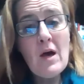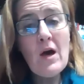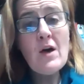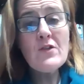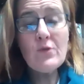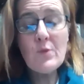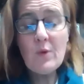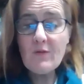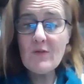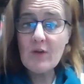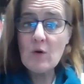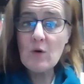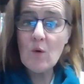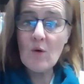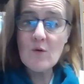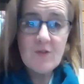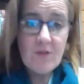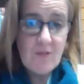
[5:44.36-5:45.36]
So over the
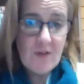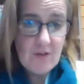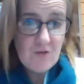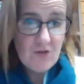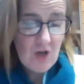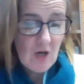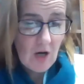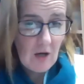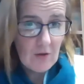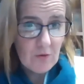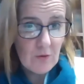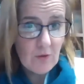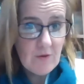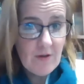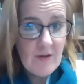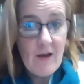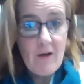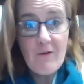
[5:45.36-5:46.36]
course of his
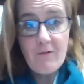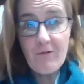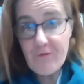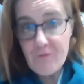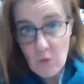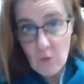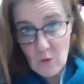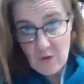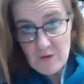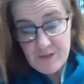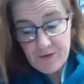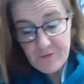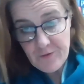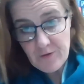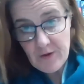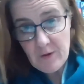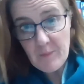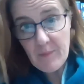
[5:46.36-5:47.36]
childhood, 4
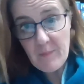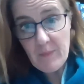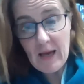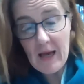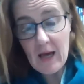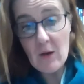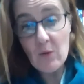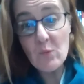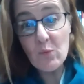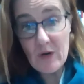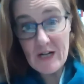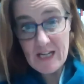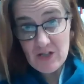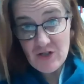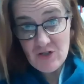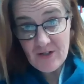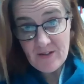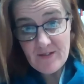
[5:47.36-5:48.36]
different
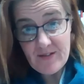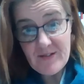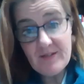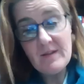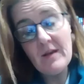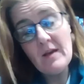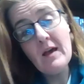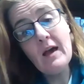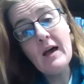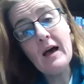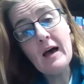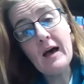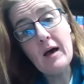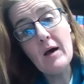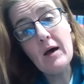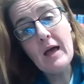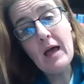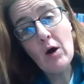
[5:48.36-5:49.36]
regents
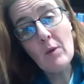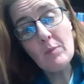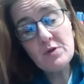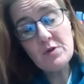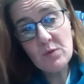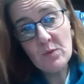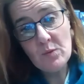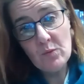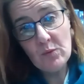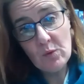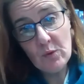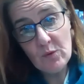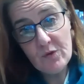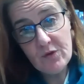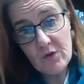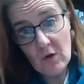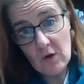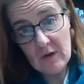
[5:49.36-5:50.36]
helped rule
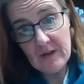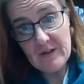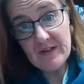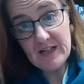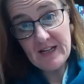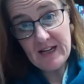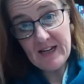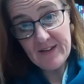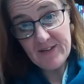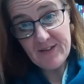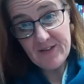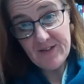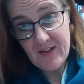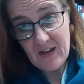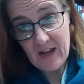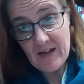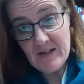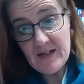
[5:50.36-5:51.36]
Scotland in his
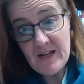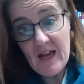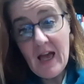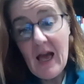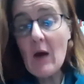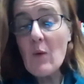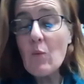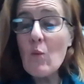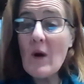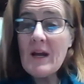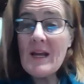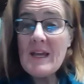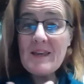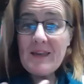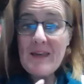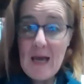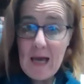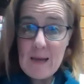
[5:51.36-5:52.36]
stead. And when
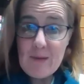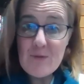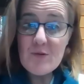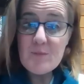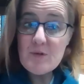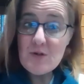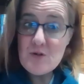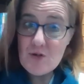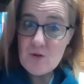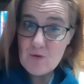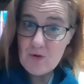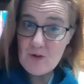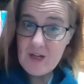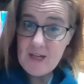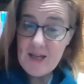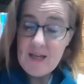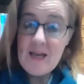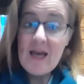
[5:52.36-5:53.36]
he came to
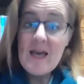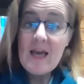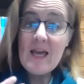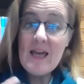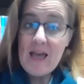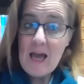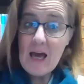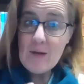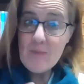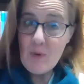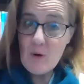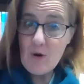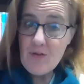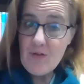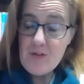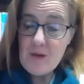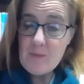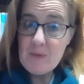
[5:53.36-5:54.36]
maturity, he had
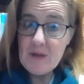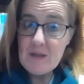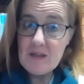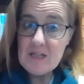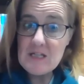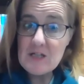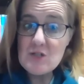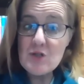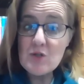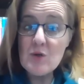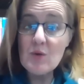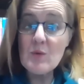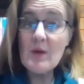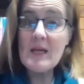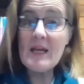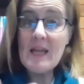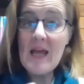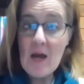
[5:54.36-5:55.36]
both the ability to
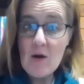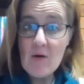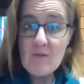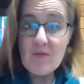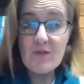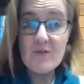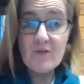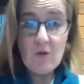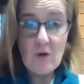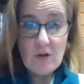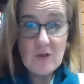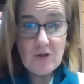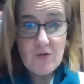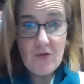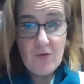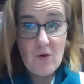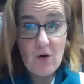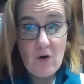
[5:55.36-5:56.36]
inherit the Scottish
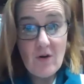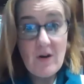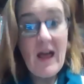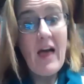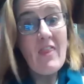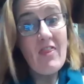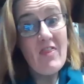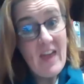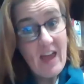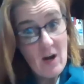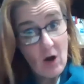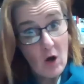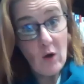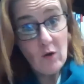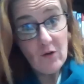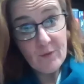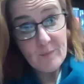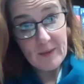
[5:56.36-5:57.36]
throne and then
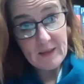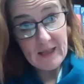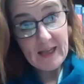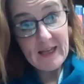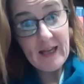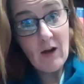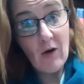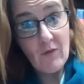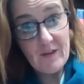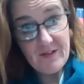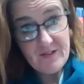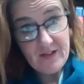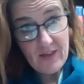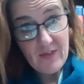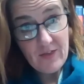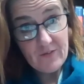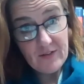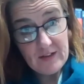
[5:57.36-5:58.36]
ultimately, on the
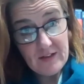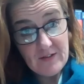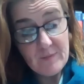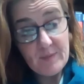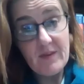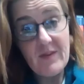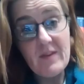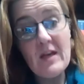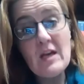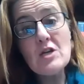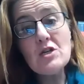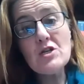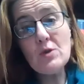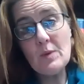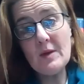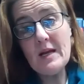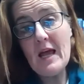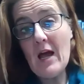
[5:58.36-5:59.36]
death of Elizabeth,
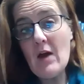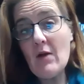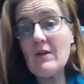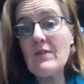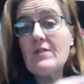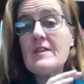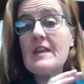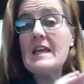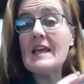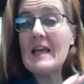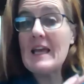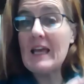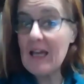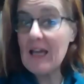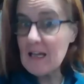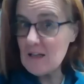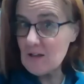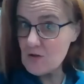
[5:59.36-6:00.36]
to inherit the
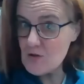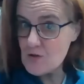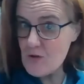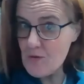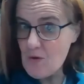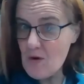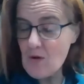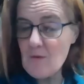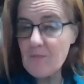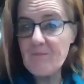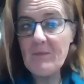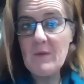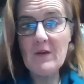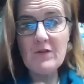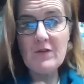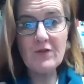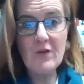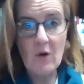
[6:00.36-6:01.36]
English throne.
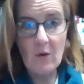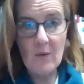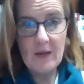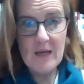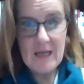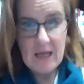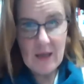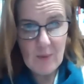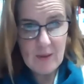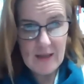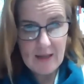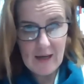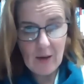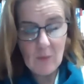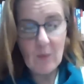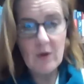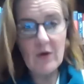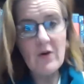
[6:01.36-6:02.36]
So here we
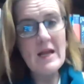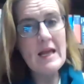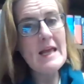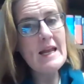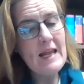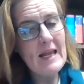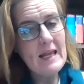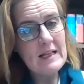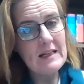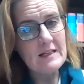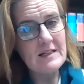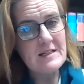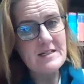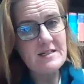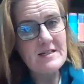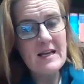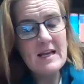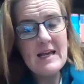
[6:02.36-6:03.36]
are, we're in England.